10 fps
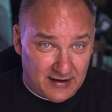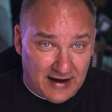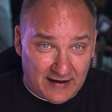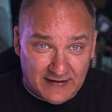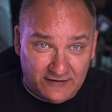
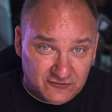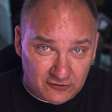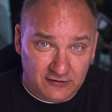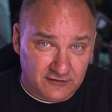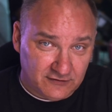and they
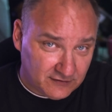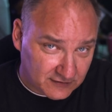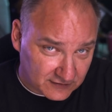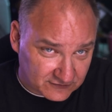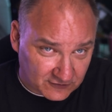took
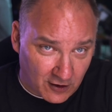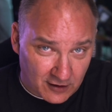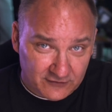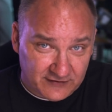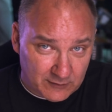the
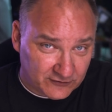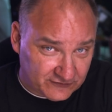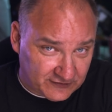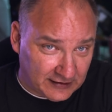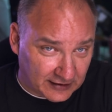songs they were
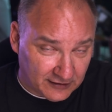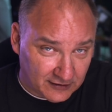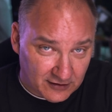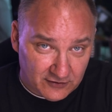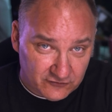singing
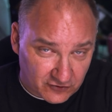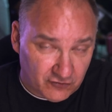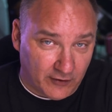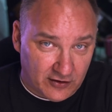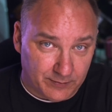to greater